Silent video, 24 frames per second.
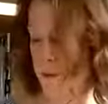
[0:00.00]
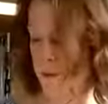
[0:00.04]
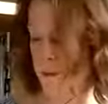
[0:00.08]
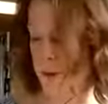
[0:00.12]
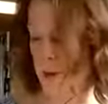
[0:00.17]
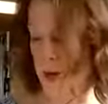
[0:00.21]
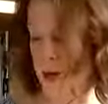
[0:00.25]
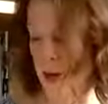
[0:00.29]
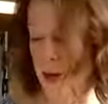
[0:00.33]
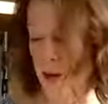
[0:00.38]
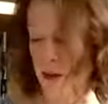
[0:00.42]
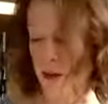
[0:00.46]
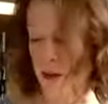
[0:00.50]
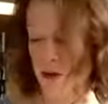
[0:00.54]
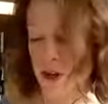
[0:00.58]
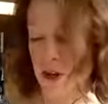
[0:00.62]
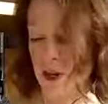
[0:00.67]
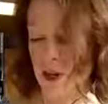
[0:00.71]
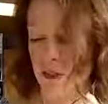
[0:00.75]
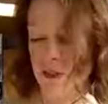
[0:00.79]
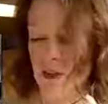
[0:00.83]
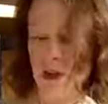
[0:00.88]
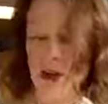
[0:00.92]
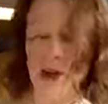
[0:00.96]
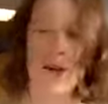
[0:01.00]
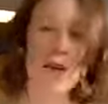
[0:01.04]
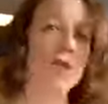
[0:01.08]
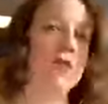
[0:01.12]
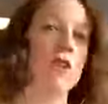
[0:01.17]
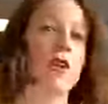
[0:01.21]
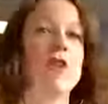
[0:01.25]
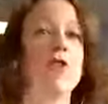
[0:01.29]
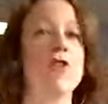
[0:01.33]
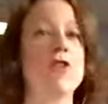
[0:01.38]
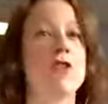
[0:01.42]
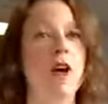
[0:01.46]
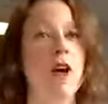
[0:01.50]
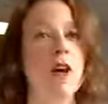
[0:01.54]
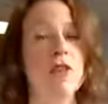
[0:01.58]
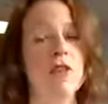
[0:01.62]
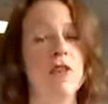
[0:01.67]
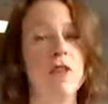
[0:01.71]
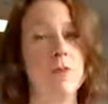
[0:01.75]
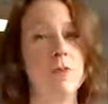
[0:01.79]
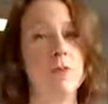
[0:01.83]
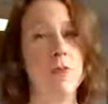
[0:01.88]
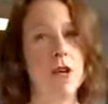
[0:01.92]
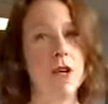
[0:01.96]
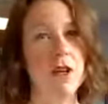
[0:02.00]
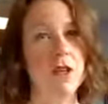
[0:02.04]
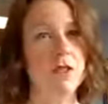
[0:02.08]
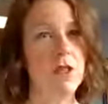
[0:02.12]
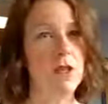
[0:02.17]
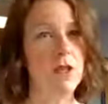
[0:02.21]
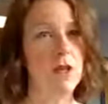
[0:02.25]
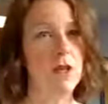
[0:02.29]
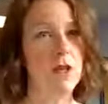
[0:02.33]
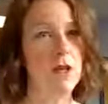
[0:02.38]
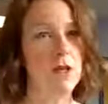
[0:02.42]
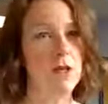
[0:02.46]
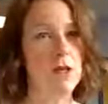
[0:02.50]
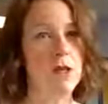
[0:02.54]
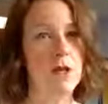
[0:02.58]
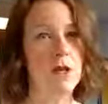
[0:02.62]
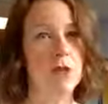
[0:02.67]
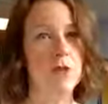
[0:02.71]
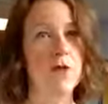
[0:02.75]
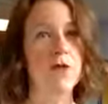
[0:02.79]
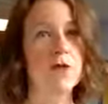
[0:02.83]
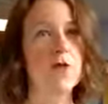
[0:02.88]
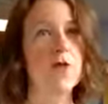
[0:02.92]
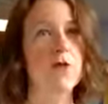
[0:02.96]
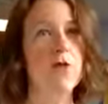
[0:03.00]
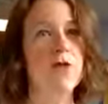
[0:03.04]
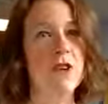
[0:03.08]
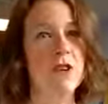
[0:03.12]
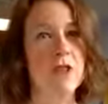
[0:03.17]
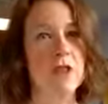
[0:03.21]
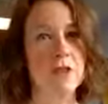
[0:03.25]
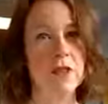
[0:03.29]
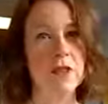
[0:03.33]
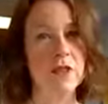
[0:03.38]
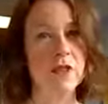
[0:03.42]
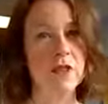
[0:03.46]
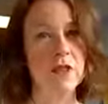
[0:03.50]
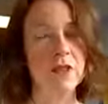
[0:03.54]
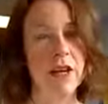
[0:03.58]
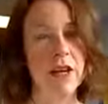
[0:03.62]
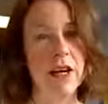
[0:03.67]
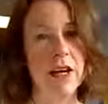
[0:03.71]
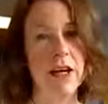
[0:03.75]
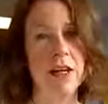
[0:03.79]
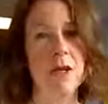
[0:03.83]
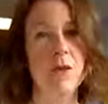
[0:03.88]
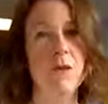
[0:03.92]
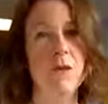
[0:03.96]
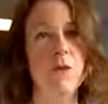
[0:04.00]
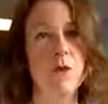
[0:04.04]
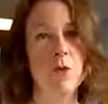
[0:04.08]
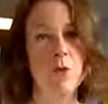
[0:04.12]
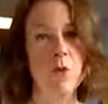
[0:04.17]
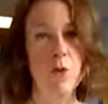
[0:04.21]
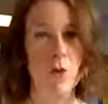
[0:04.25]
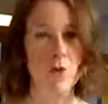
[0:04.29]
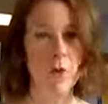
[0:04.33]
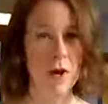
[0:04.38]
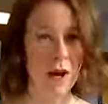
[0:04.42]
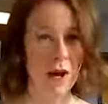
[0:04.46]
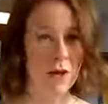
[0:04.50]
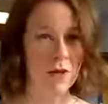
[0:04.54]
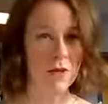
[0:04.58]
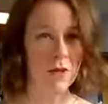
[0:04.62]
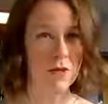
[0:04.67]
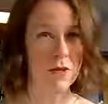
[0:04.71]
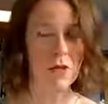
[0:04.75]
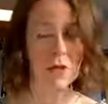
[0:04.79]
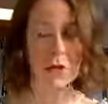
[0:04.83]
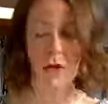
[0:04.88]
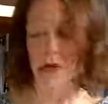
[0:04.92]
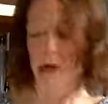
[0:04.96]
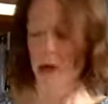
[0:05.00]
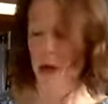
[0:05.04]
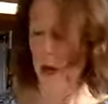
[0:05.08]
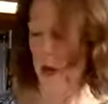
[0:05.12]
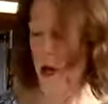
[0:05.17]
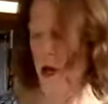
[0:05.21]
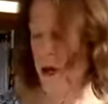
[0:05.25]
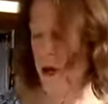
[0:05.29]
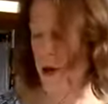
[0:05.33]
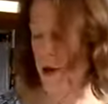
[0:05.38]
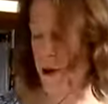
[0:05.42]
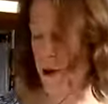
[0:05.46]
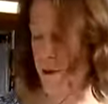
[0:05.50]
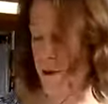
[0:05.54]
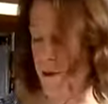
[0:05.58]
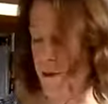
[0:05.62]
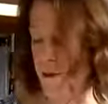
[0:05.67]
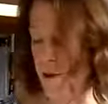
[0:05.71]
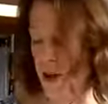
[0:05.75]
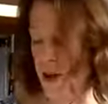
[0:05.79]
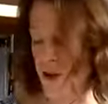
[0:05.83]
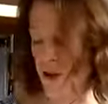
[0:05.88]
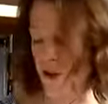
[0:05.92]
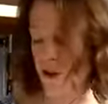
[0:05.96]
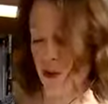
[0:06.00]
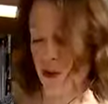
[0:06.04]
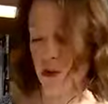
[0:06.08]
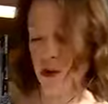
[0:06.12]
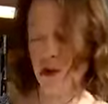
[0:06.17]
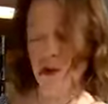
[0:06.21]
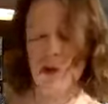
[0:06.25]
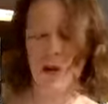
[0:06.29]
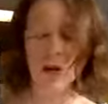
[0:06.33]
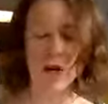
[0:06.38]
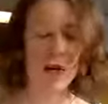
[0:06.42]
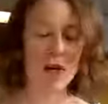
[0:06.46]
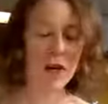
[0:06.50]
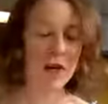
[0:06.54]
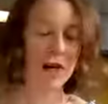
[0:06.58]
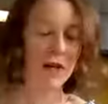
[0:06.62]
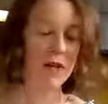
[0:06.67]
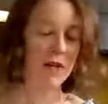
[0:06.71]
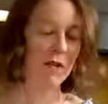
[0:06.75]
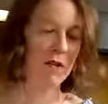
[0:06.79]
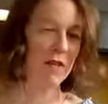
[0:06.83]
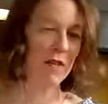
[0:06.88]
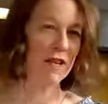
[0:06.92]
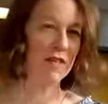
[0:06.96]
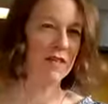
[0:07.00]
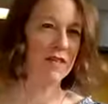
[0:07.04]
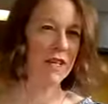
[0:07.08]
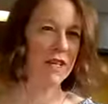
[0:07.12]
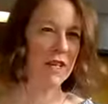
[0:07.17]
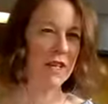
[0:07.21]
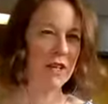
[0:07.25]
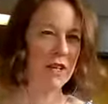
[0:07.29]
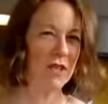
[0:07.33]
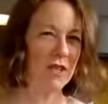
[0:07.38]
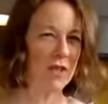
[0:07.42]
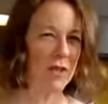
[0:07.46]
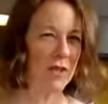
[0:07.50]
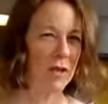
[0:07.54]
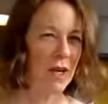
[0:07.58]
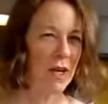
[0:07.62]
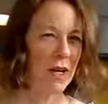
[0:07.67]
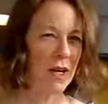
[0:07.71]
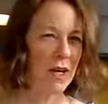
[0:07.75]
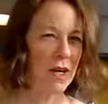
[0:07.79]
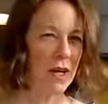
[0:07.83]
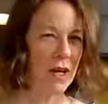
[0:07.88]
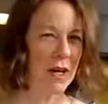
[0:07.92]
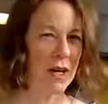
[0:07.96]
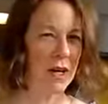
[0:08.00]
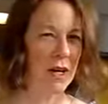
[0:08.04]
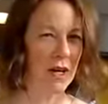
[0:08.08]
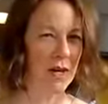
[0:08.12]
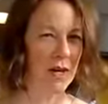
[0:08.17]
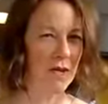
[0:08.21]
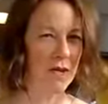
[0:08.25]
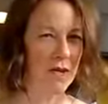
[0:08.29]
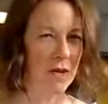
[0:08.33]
because it does adjust, because the floofies inside move around. And so you can kind of like sink into it and kind of get